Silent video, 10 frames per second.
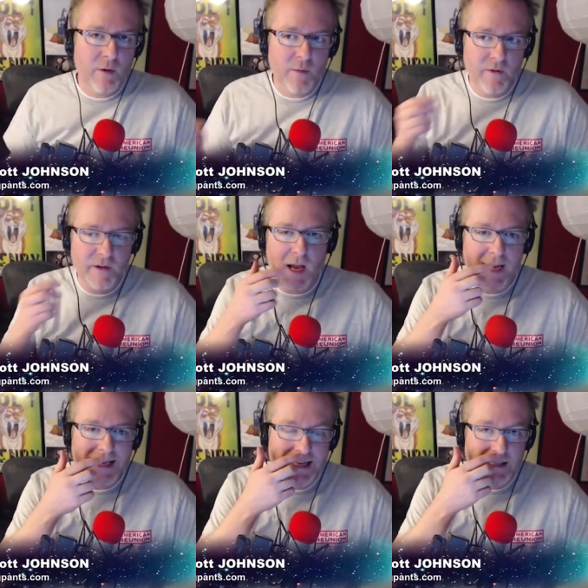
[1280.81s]
to a movie I
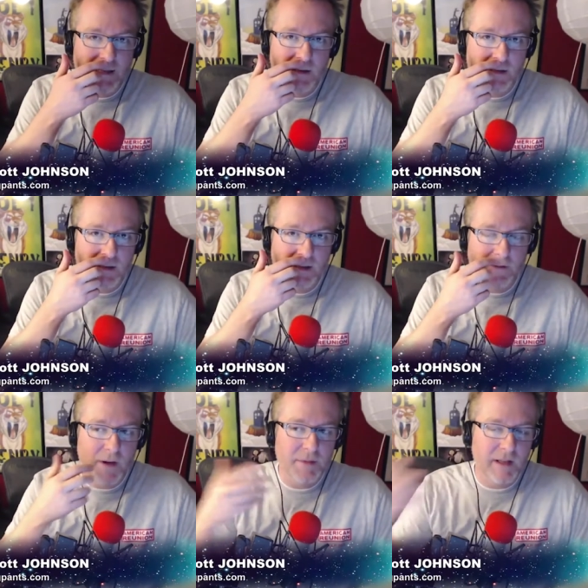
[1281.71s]
need it to to
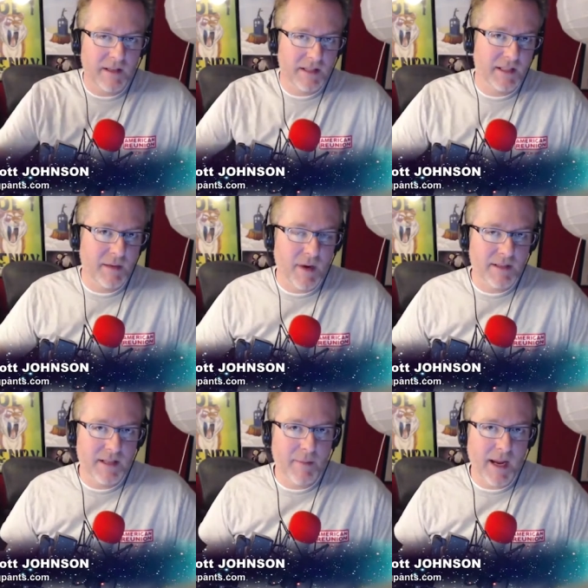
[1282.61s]
live up to the 60
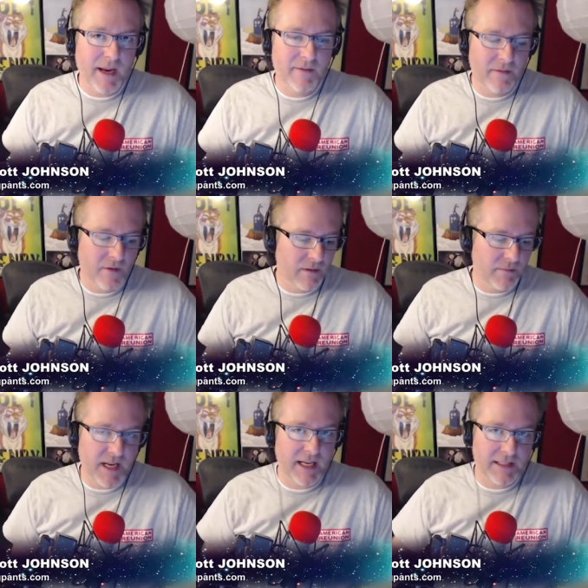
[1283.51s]
bucks I paid for
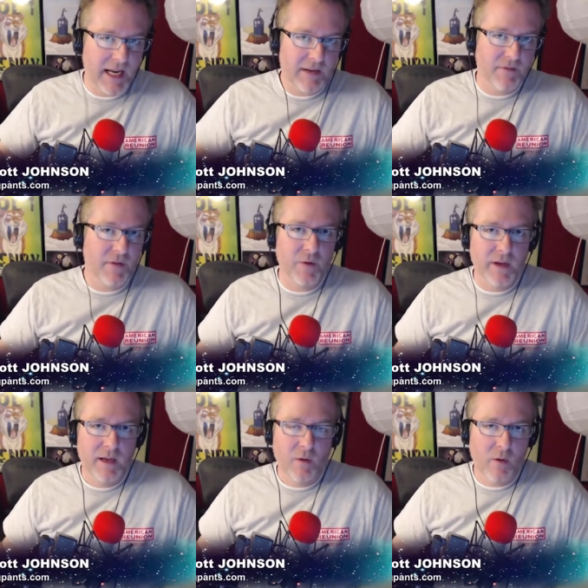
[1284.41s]
tickets and food
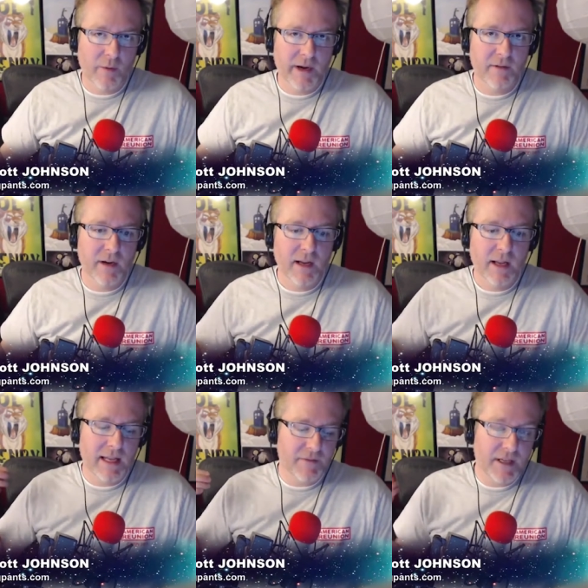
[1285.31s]
or whatever
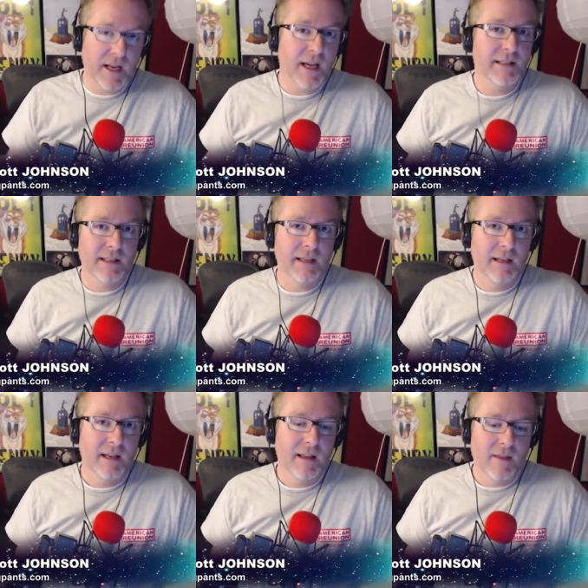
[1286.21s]
and if it doesn't
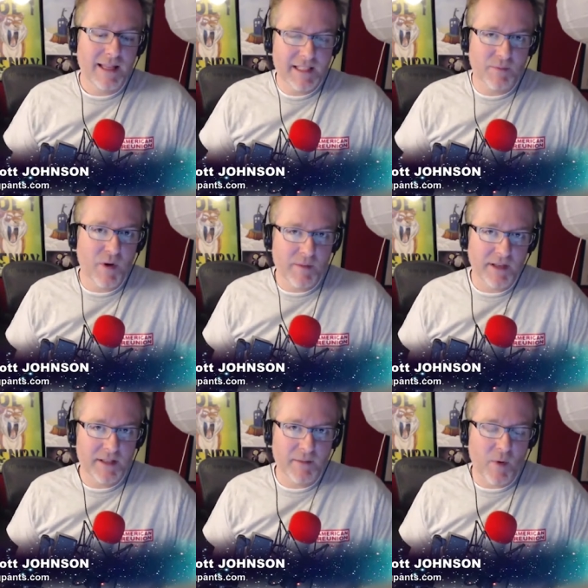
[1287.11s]
that's supremely
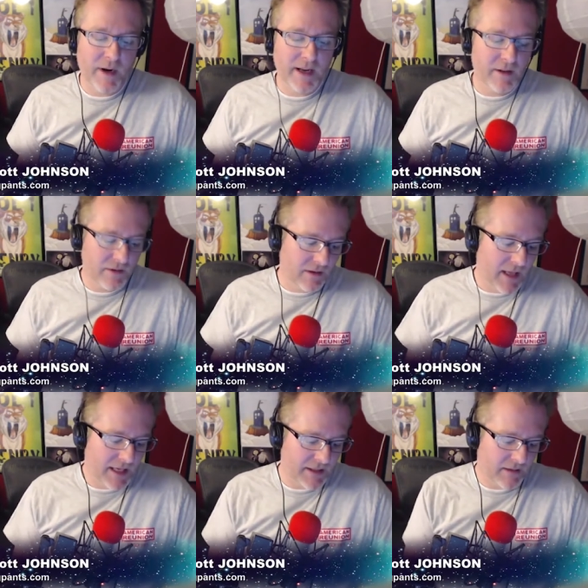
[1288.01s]
disappointing. And there's a
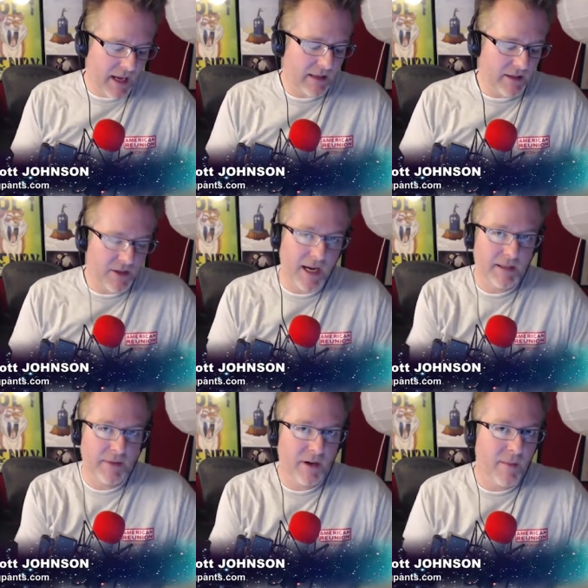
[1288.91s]
less likely chance I'm going to